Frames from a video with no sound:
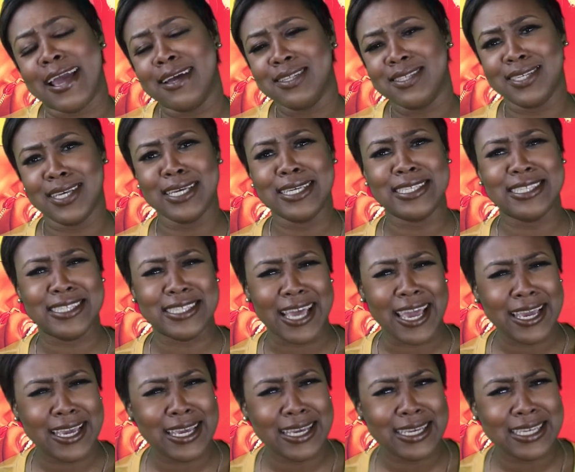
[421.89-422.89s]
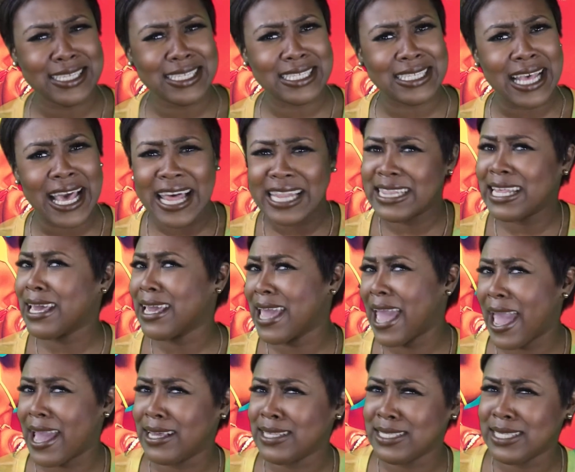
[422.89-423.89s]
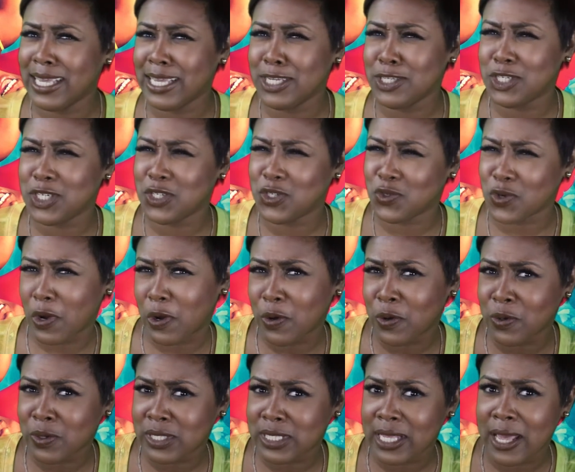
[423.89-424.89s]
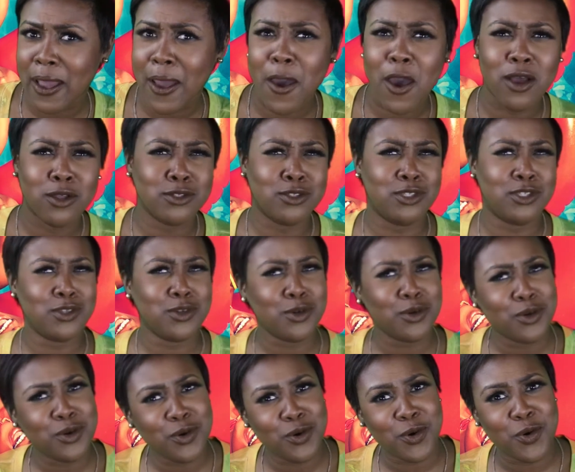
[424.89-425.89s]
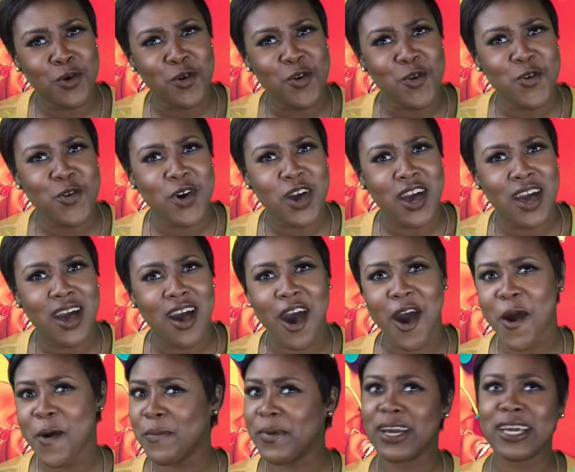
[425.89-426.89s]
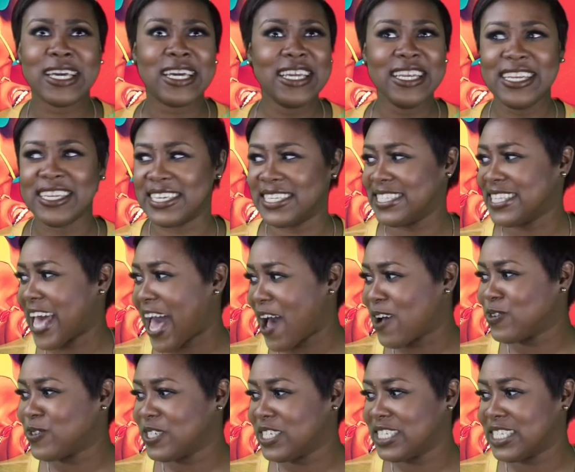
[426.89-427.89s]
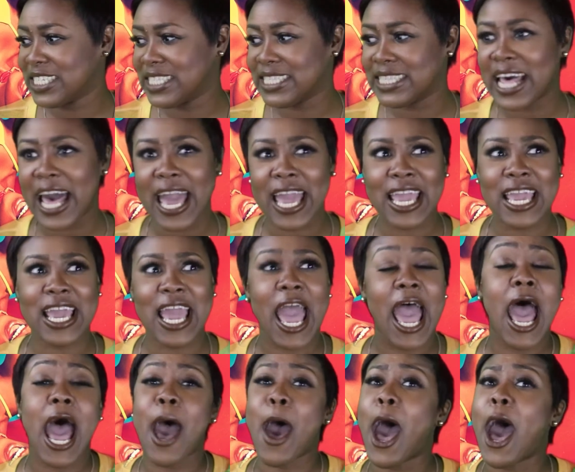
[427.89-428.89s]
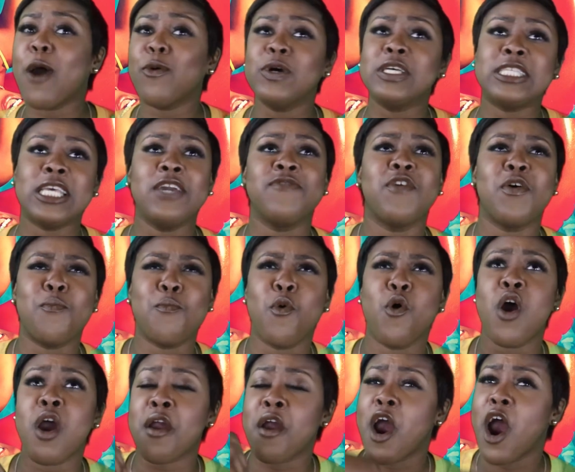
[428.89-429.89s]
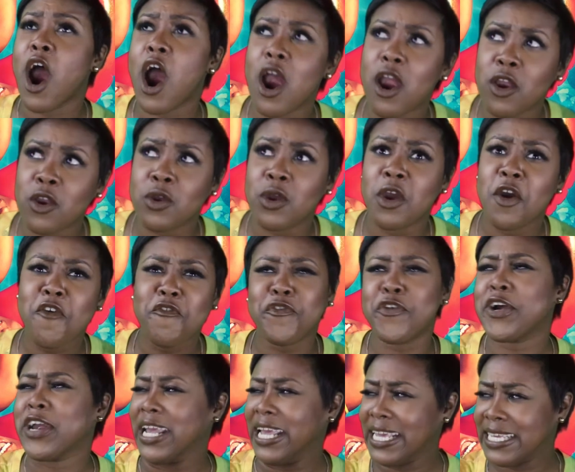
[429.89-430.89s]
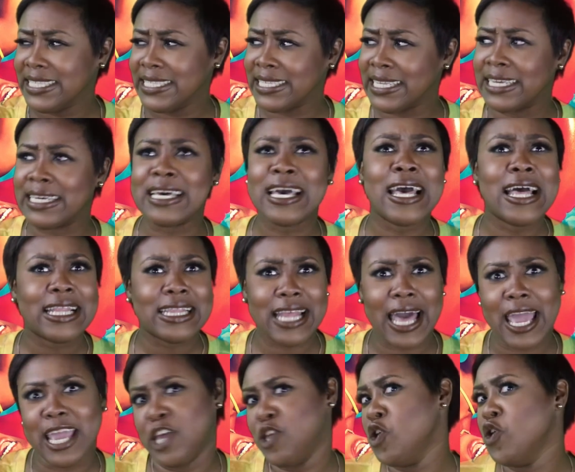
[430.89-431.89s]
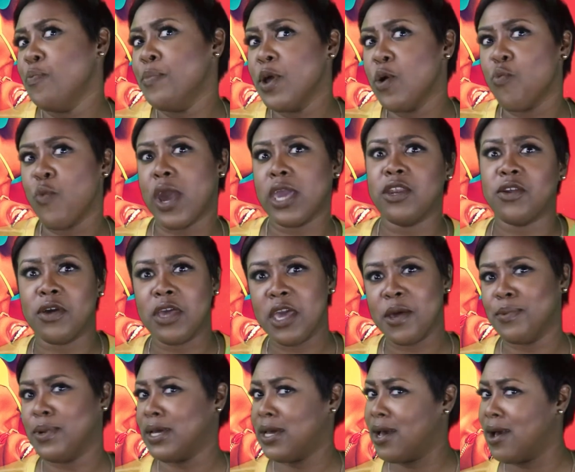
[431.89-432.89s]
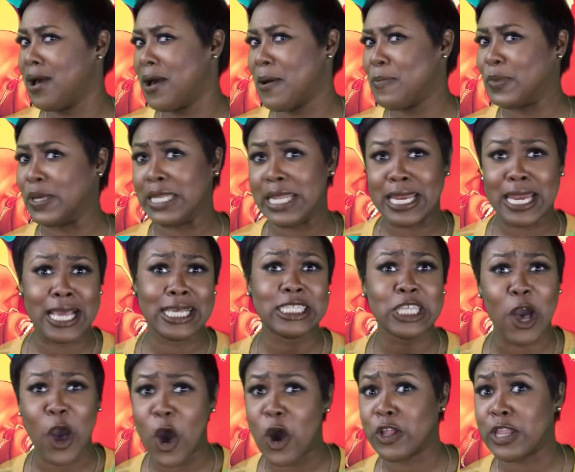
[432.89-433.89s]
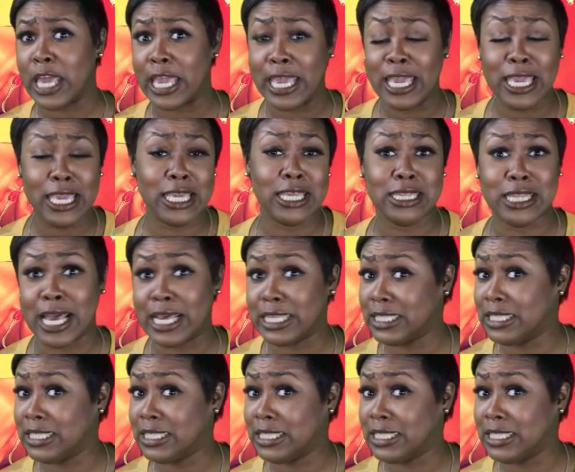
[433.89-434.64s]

18 seconds? Like, 18 strokes? Dude! Oh, my goodness! I was just like, I was even more hurt for Issa. Like, you've been waiting on him to come, and then that's all that he...